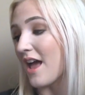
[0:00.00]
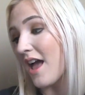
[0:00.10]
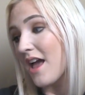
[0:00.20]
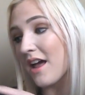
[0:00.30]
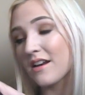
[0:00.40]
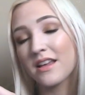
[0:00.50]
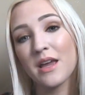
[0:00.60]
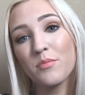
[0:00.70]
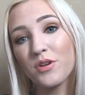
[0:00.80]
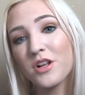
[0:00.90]
and
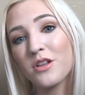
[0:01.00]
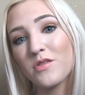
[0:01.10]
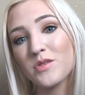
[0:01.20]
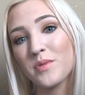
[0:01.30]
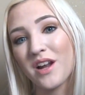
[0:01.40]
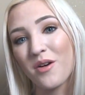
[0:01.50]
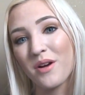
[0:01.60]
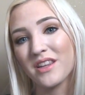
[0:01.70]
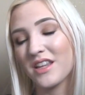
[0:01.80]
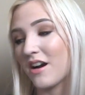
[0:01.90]
came pretty close but not
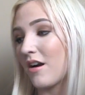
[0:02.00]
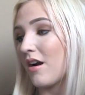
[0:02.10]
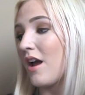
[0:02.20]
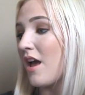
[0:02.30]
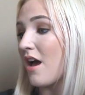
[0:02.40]
quite there.